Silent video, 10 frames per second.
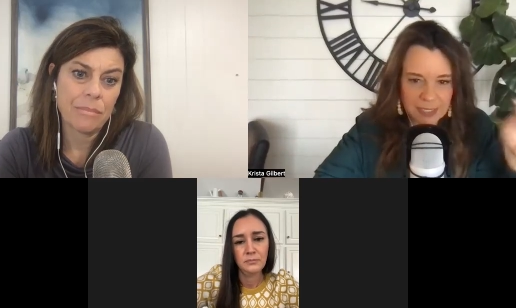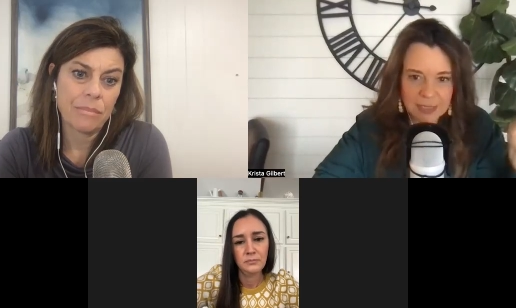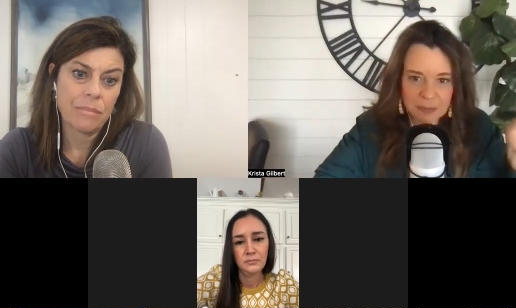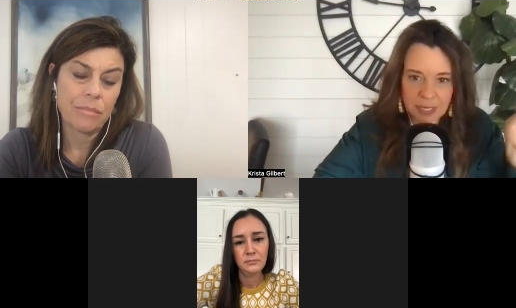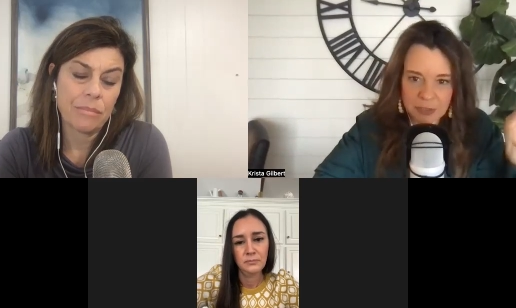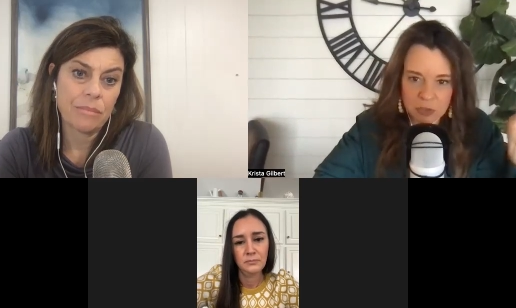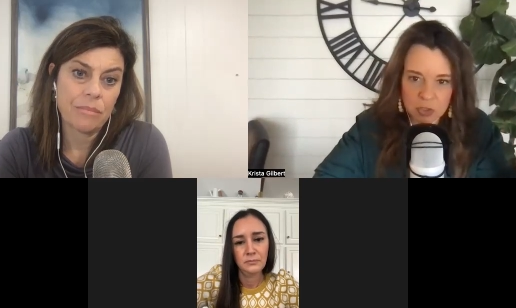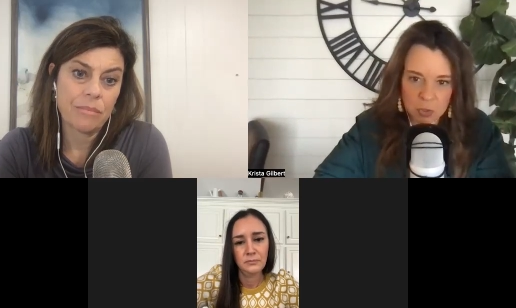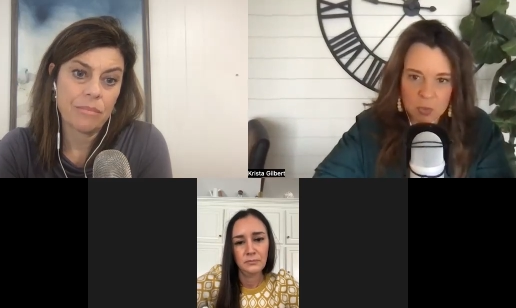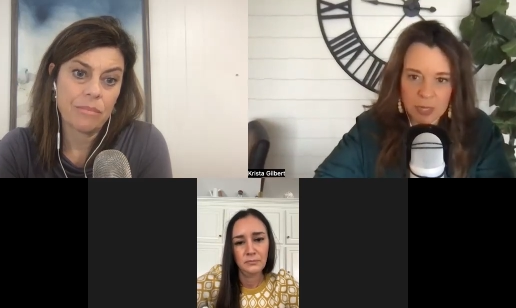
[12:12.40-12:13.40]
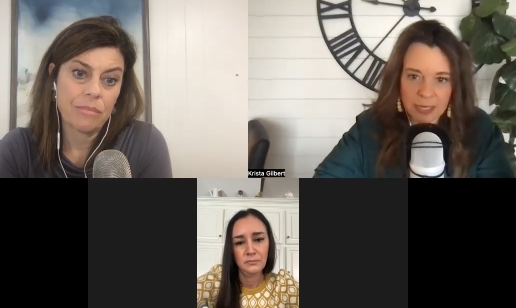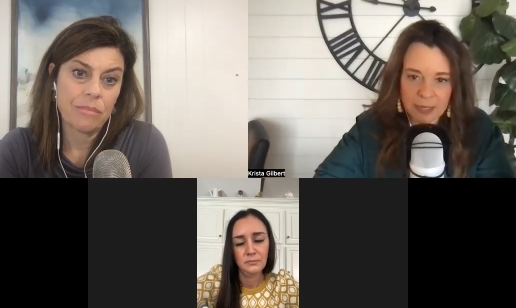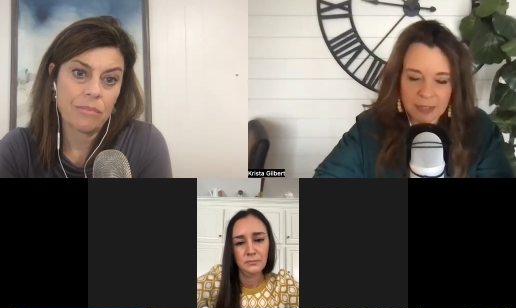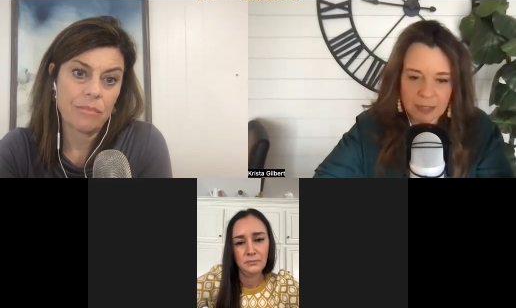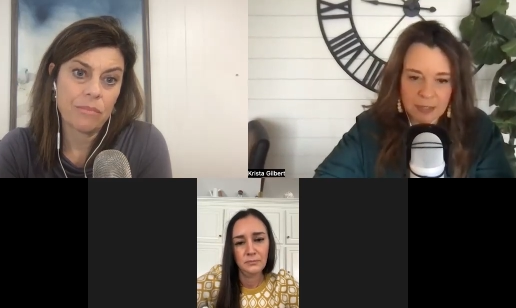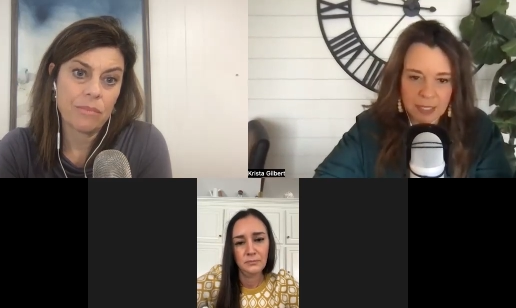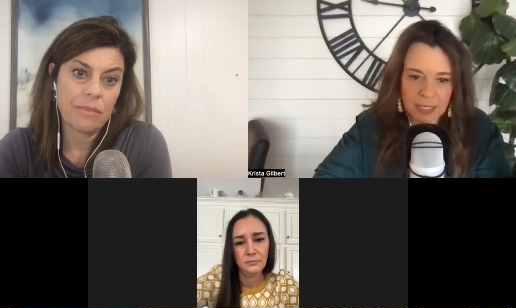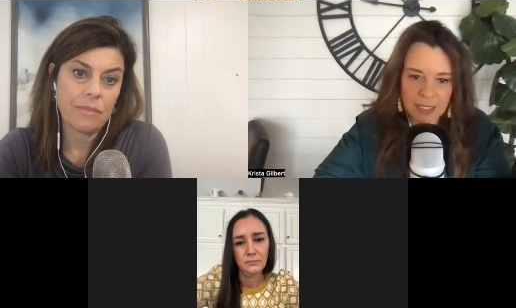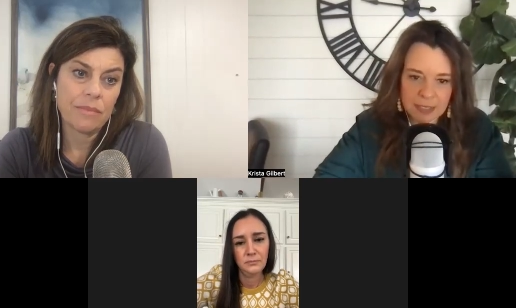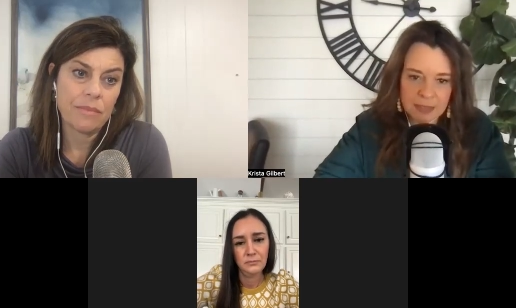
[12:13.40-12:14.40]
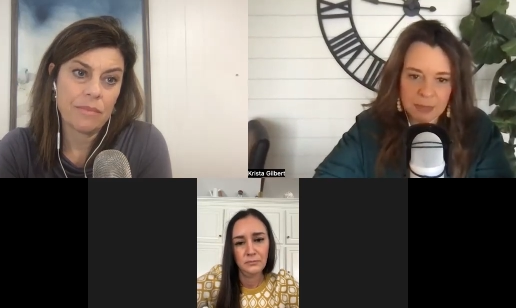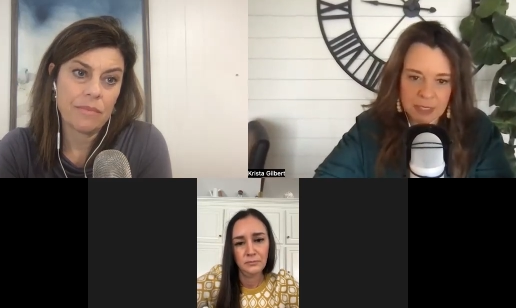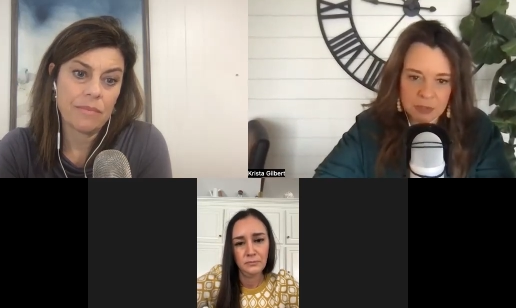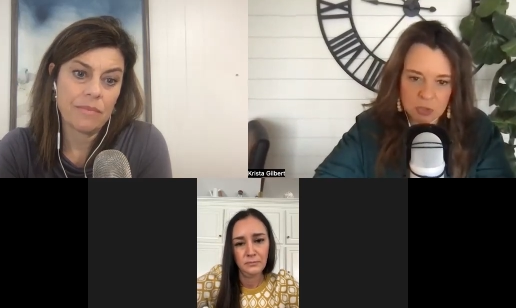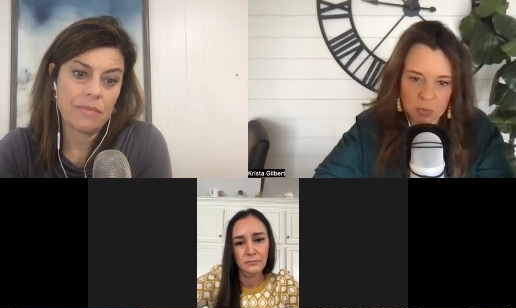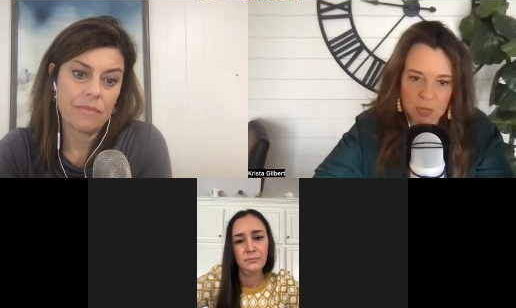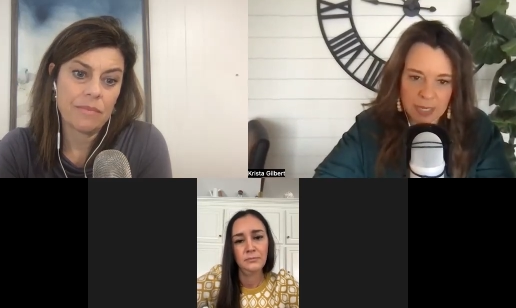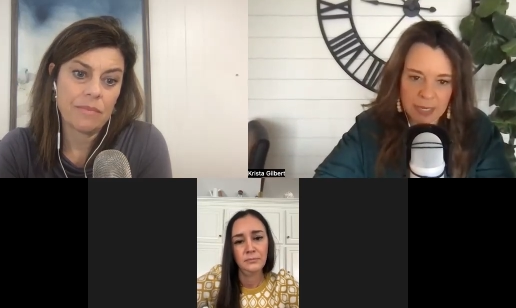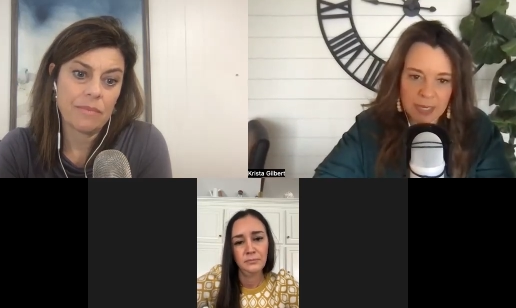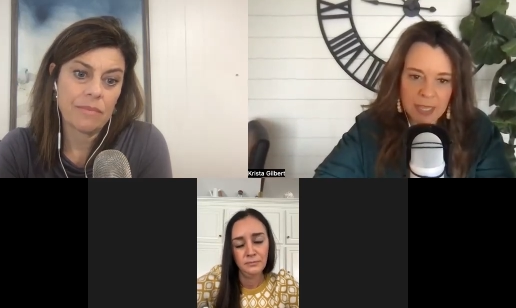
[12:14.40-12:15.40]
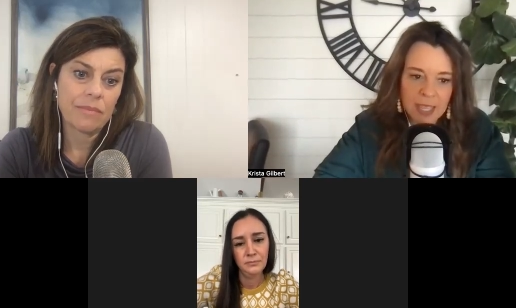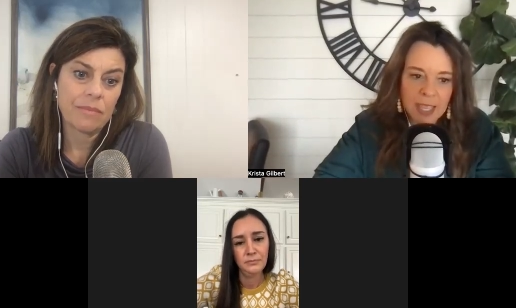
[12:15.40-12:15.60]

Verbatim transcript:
Speaker 1: it's my joy like it is my mm-hmm. joy mm-hmm.